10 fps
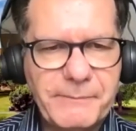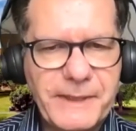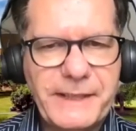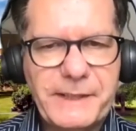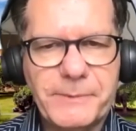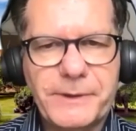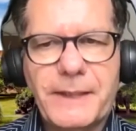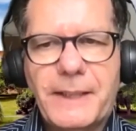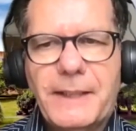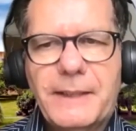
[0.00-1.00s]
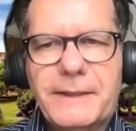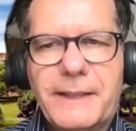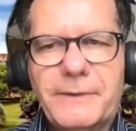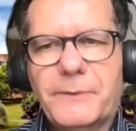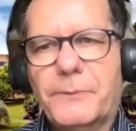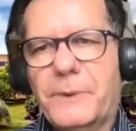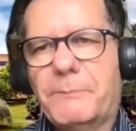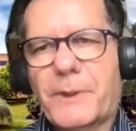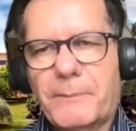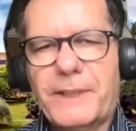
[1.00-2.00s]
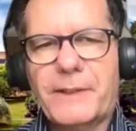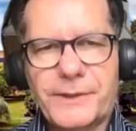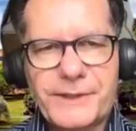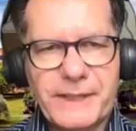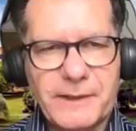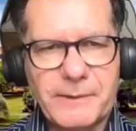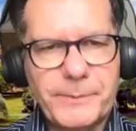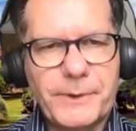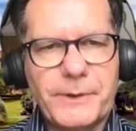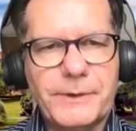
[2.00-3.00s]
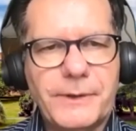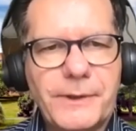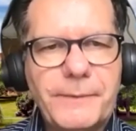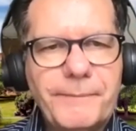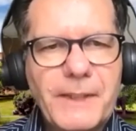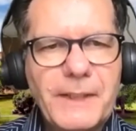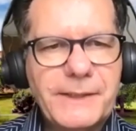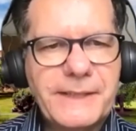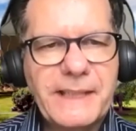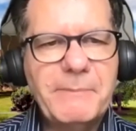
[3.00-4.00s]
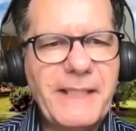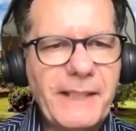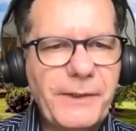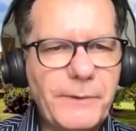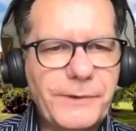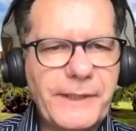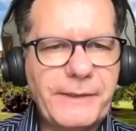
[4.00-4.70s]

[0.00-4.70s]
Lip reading: management, then we're probably going to set up a semi-annual,